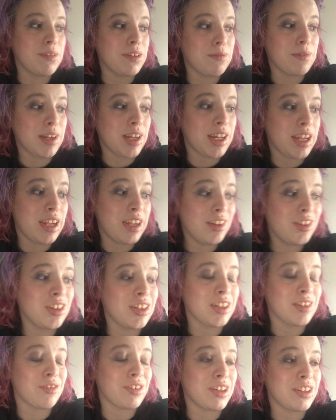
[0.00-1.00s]
my
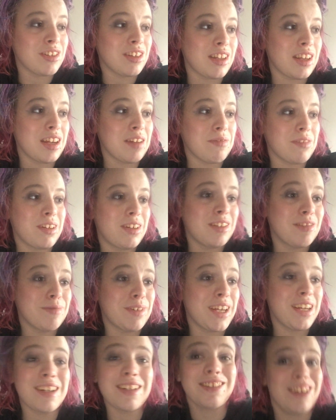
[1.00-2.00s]
medication increased today because
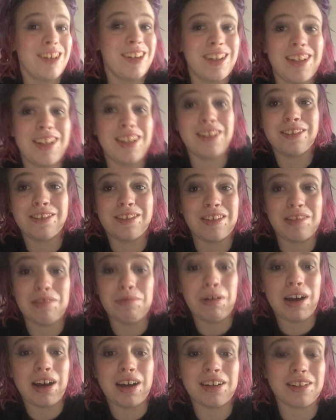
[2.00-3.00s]
my anxiety is
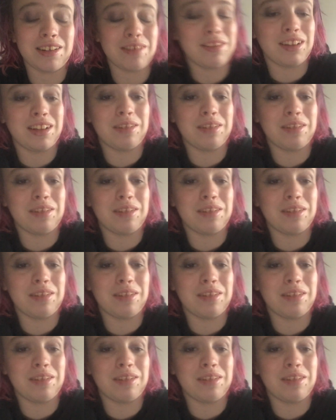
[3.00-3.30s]
so bad.